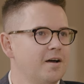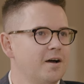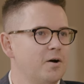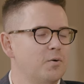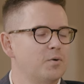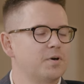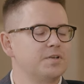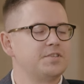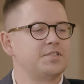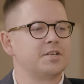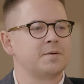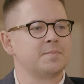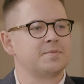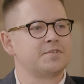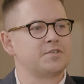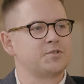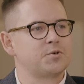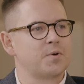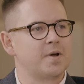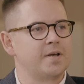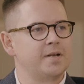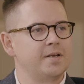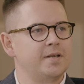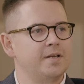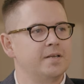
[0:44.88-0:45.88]
I want to jump
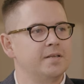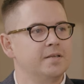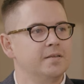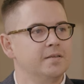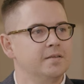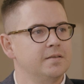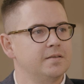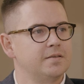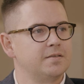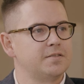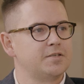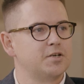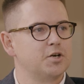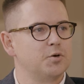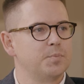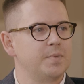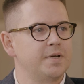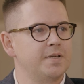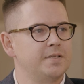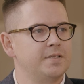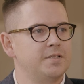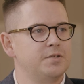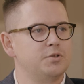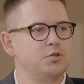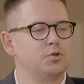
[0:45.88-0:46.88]
straight in. Tell
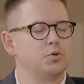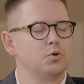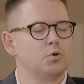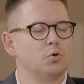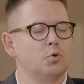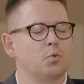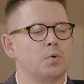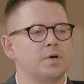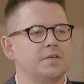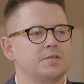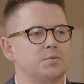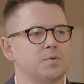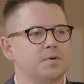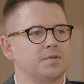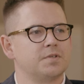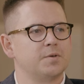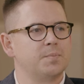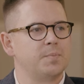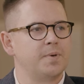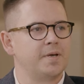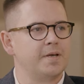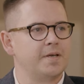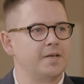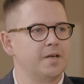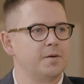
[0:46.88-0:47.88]
me, did you always want to
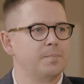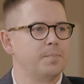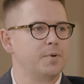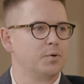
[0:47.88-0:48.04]
be a